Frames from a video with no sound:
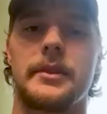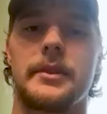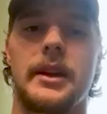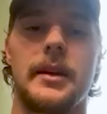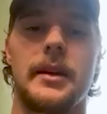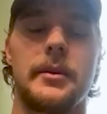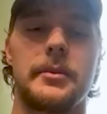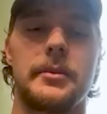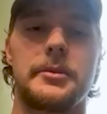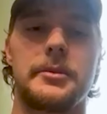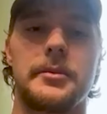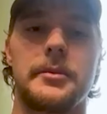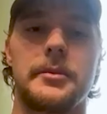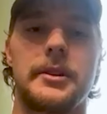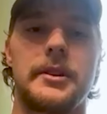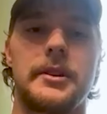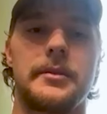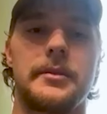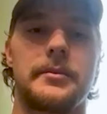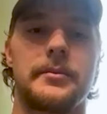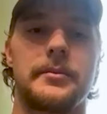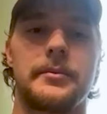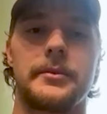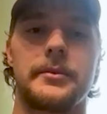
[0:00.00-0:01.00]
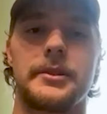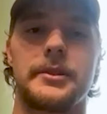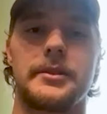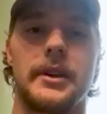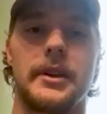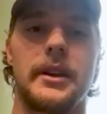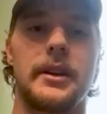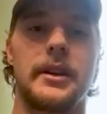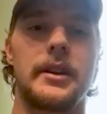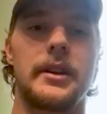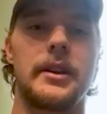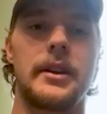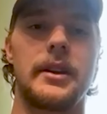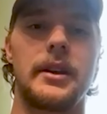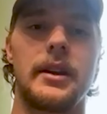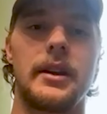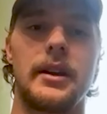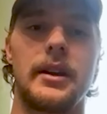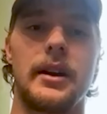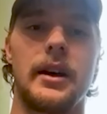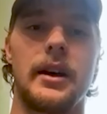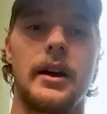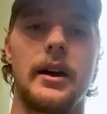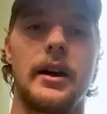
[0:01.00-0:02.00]
came up to me and was like,
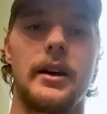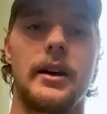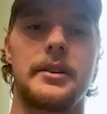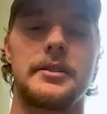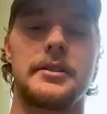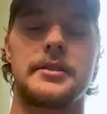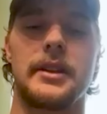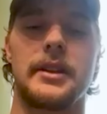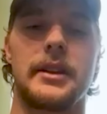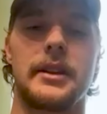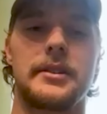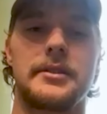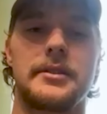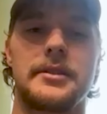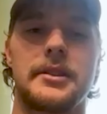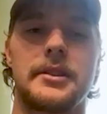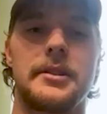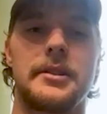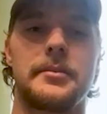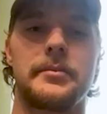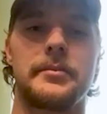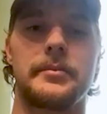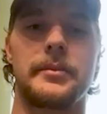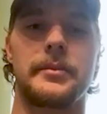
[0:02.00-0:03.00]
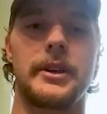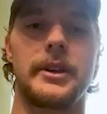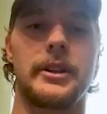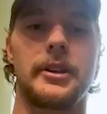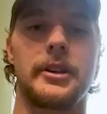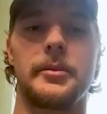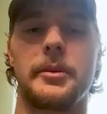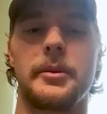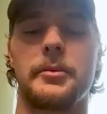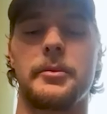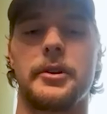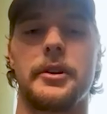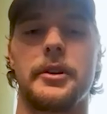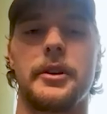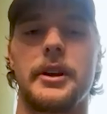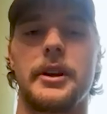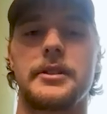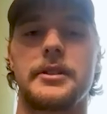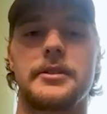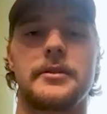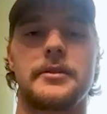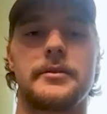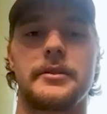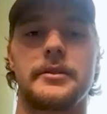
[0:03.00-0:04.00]
uh, just like to see be a little bit more
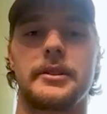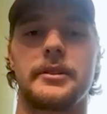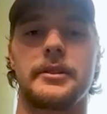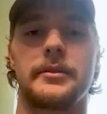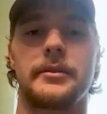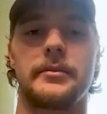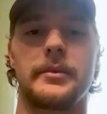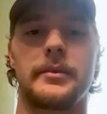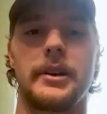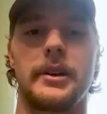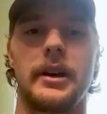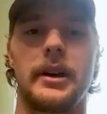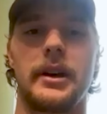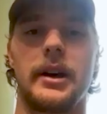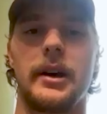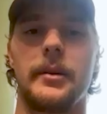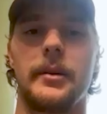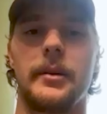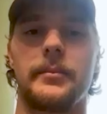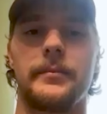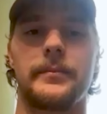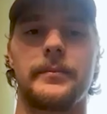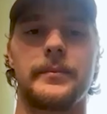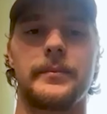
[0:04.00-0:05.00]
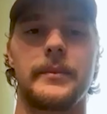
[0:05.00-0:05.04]
aggressive and um,